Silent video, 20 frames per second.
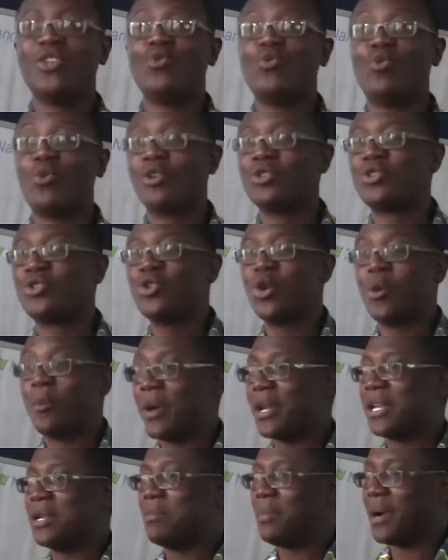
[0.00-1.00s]
you want your
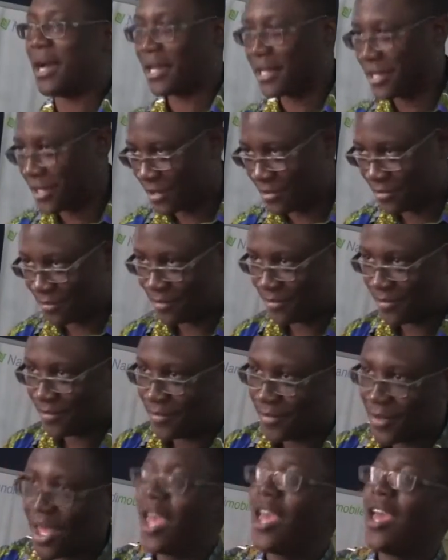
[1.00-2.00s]
money back,
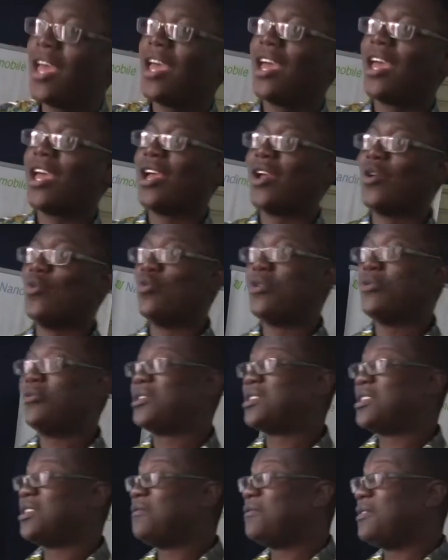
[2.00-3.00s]
we
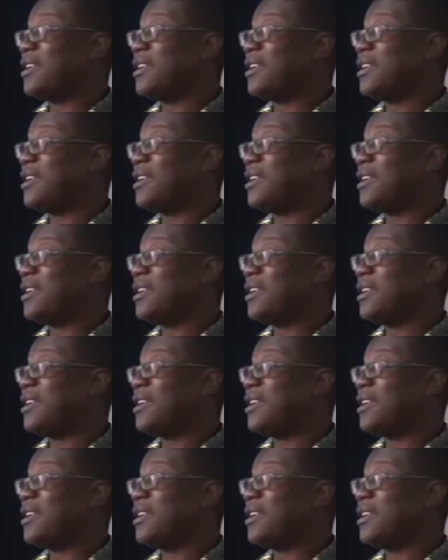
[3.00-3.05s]
receive